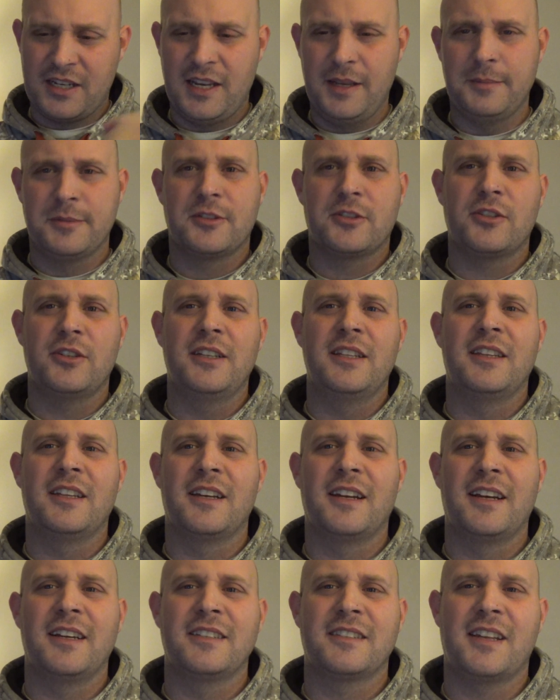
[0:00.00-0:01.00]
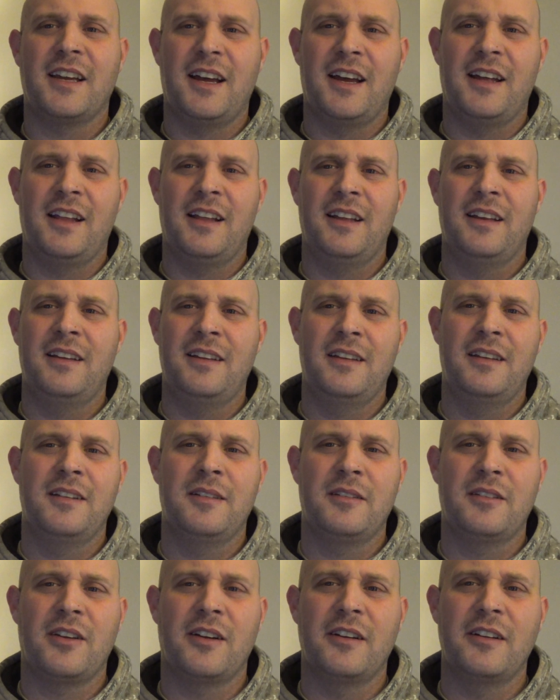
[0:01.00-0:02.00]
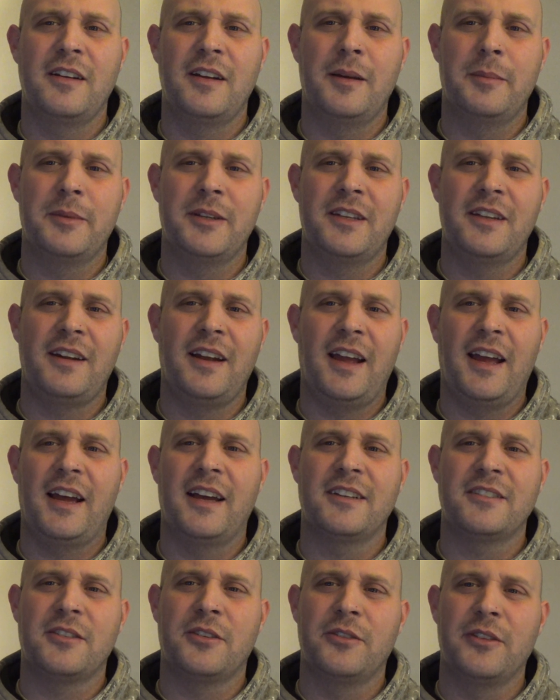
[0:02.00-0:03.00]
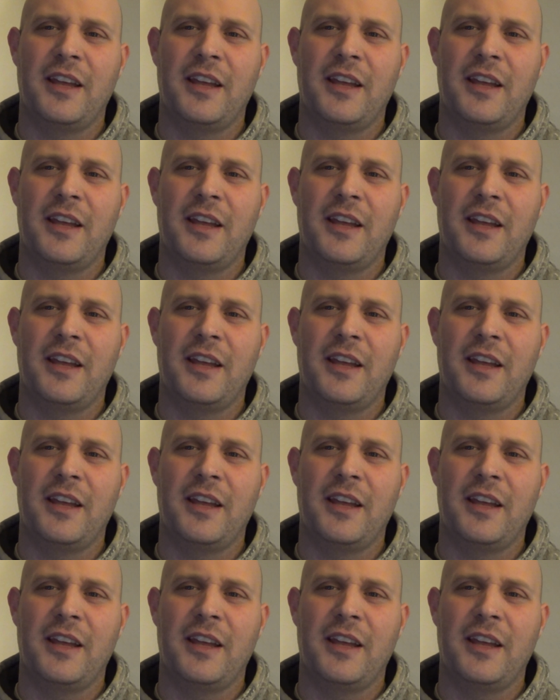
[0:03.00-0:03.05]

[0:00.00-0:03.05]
keeps treating the nice guy, turning him into the asshole.